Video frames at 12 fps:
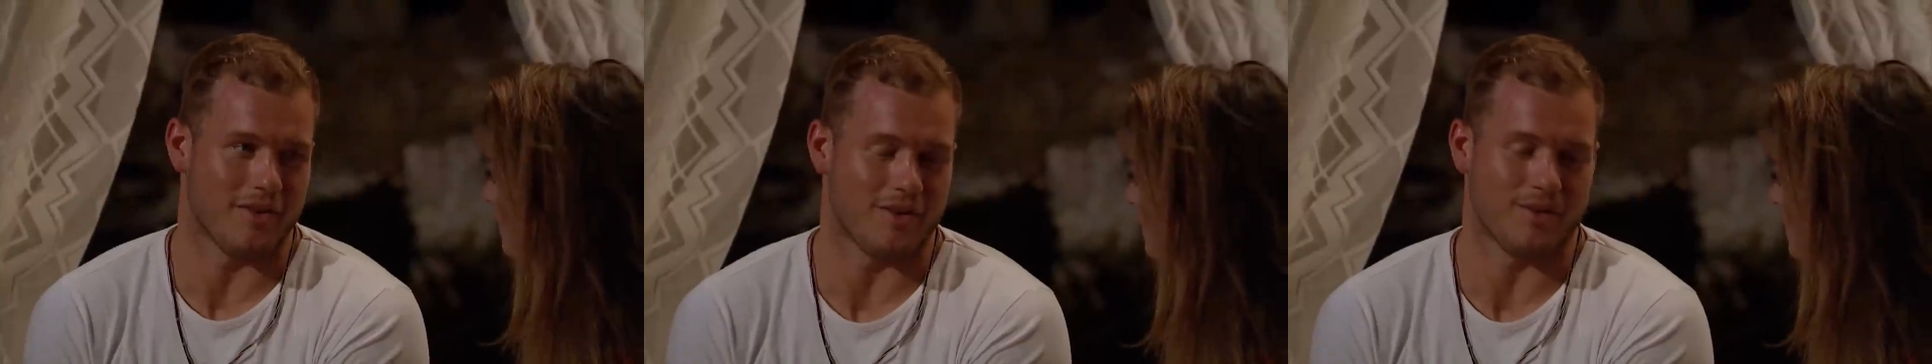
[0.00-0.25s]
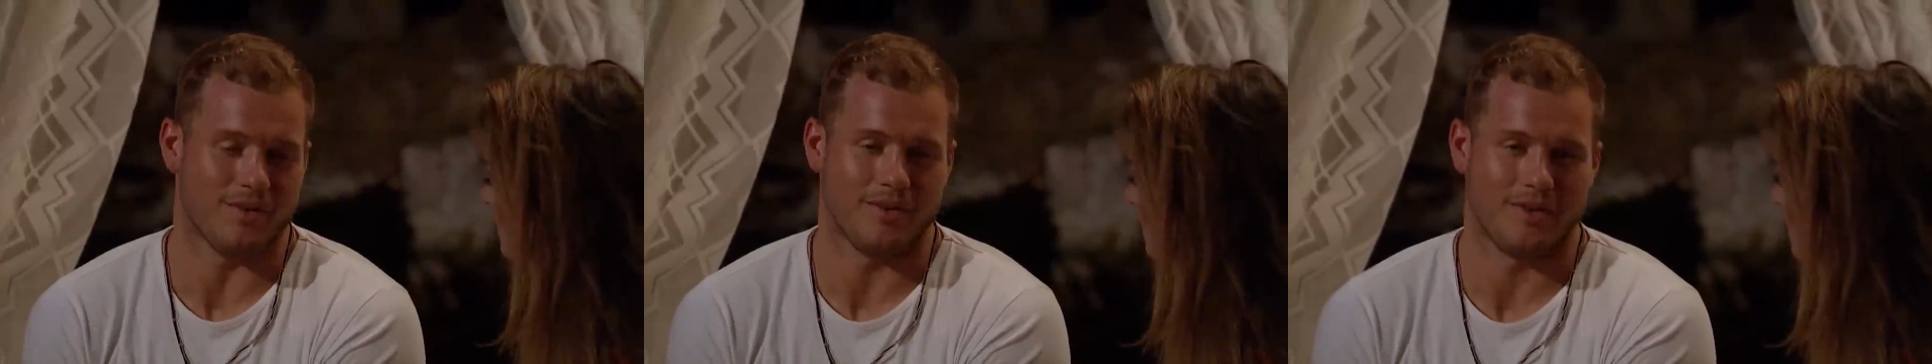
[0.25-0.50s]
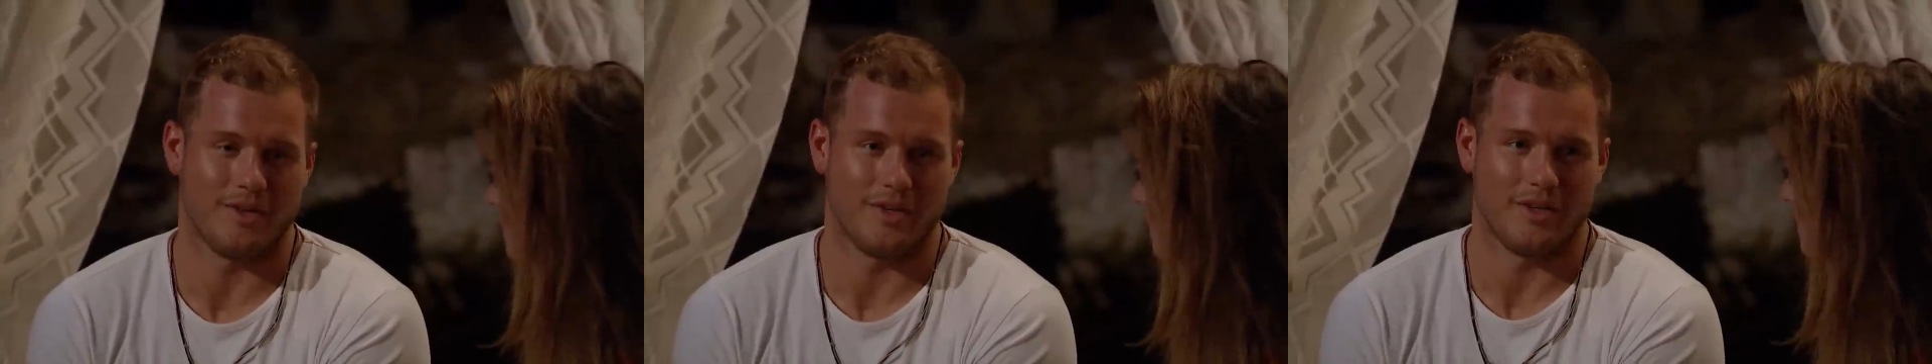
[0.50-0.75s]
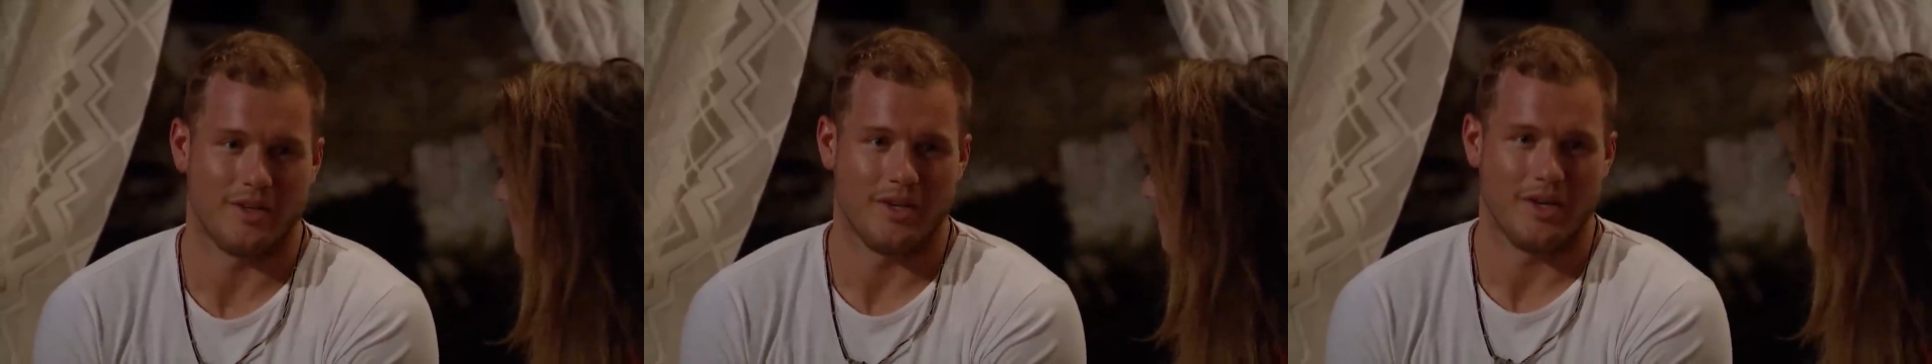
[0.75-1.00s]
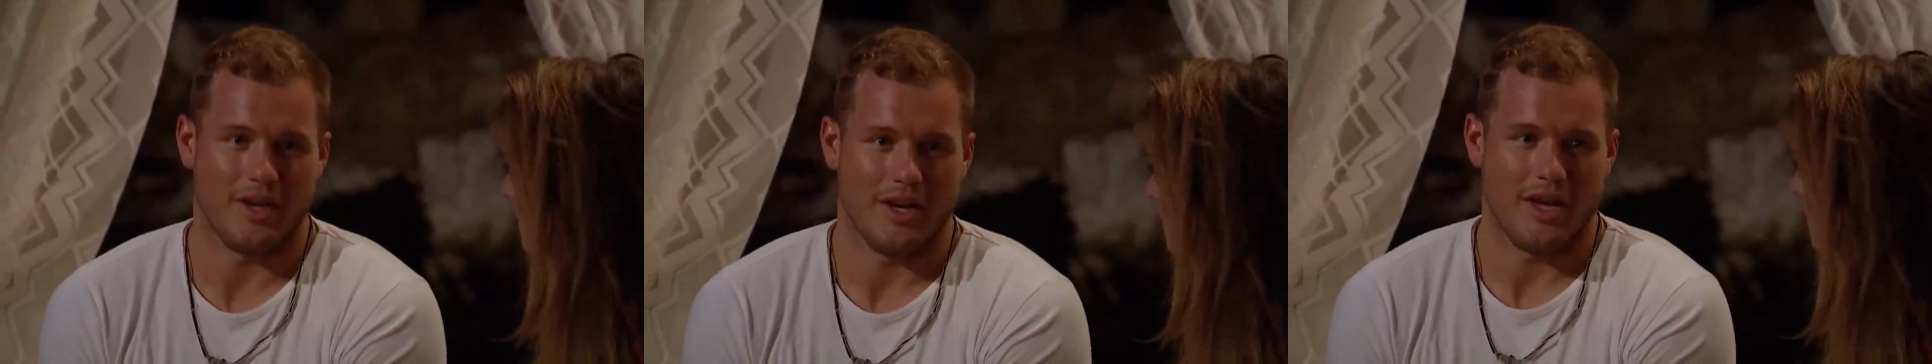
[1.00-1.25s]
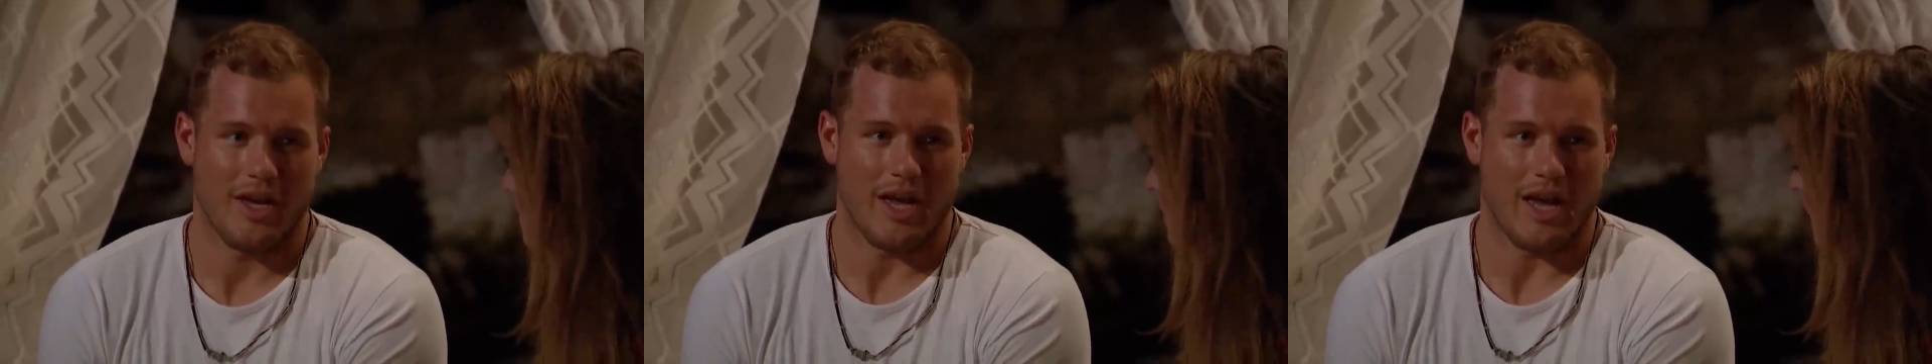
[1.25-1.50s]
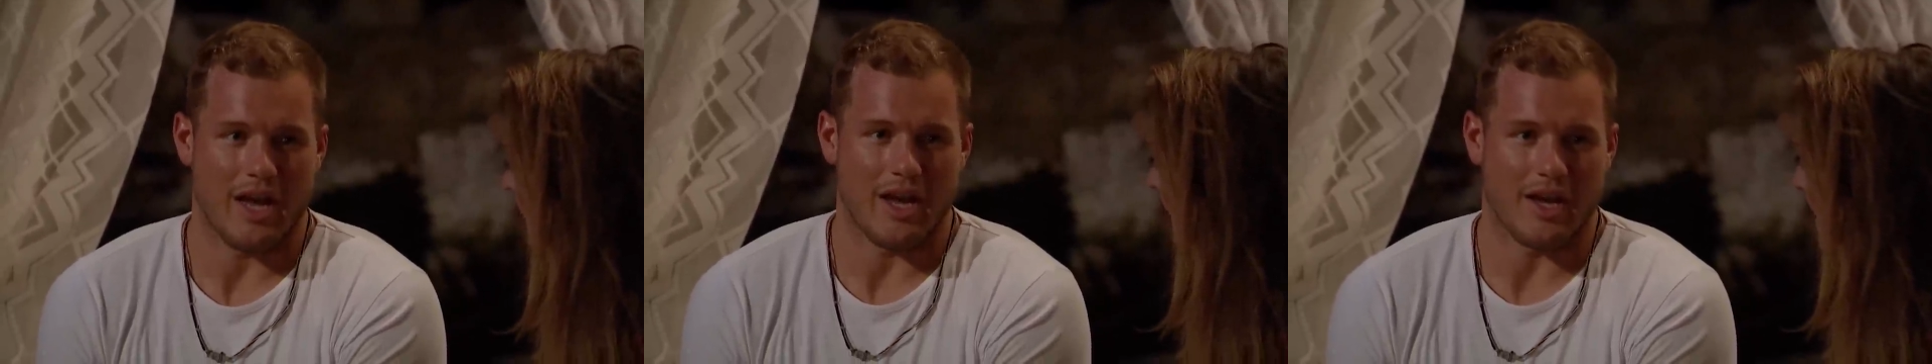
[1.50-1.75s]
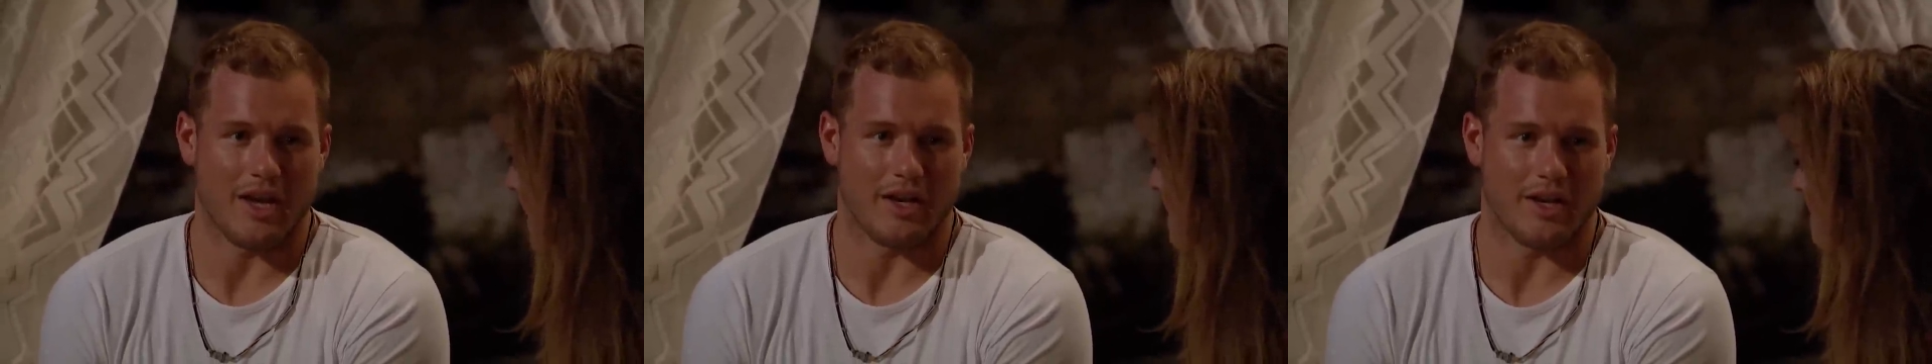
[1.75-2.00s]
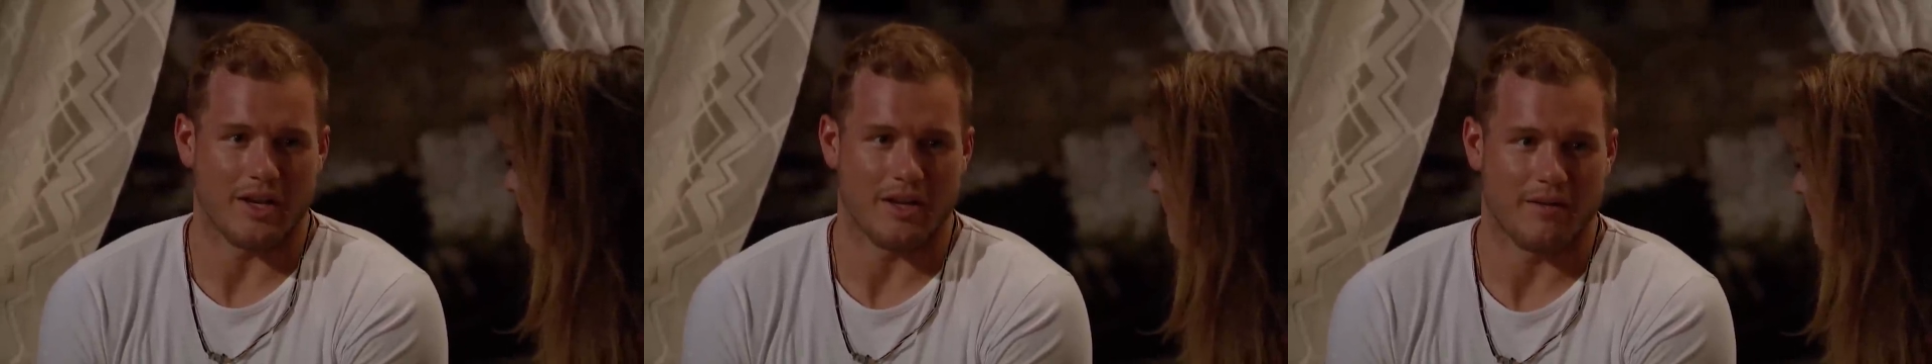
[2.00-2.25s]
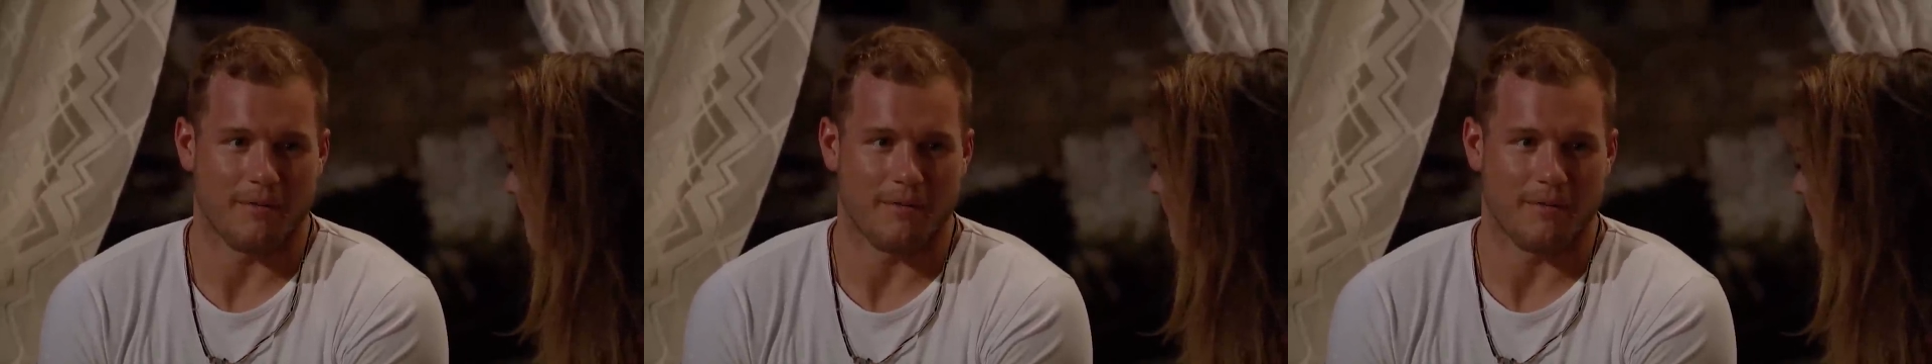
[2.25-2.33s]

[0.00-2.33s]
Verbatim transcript: you, and